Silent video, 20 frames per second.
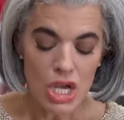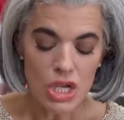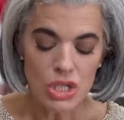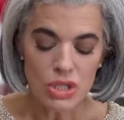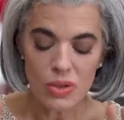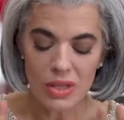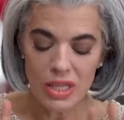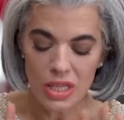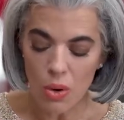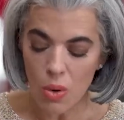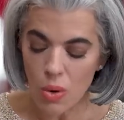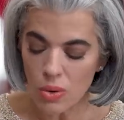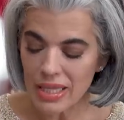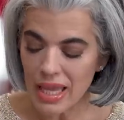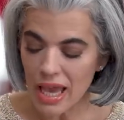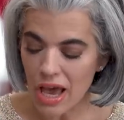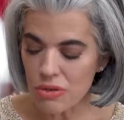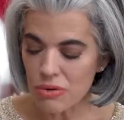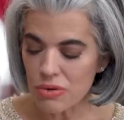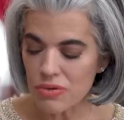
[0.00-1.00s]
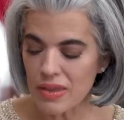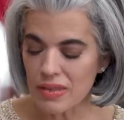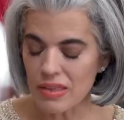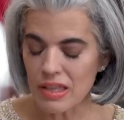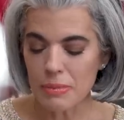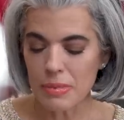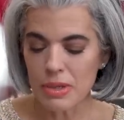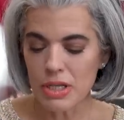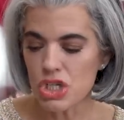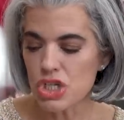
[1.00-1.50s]
So the only other thing
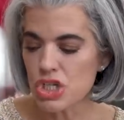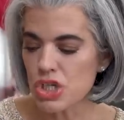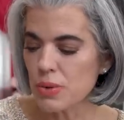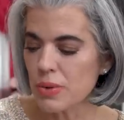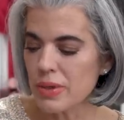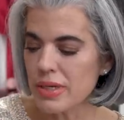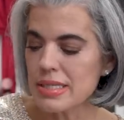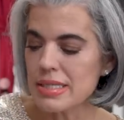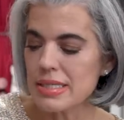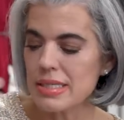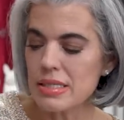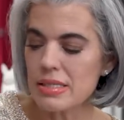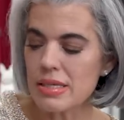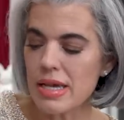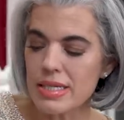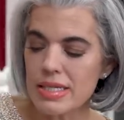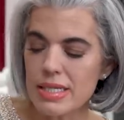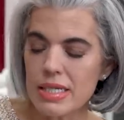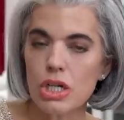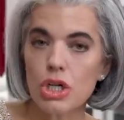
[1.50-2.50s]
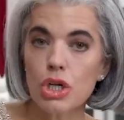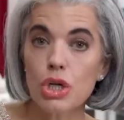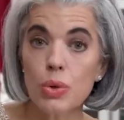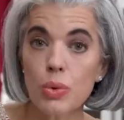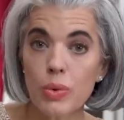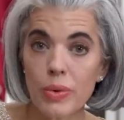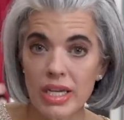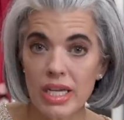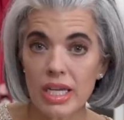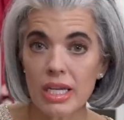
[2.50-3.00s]
that I'm gonna do is, since I did a
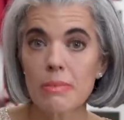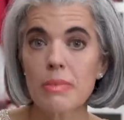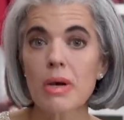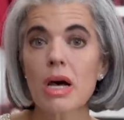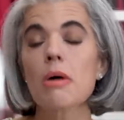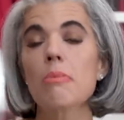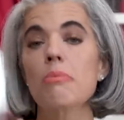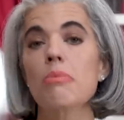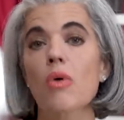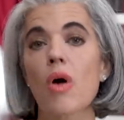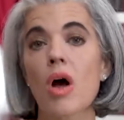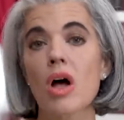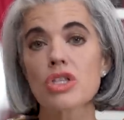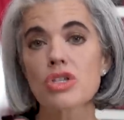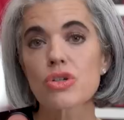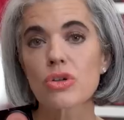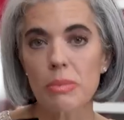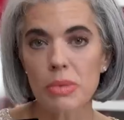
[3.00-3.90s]
cream bronzer,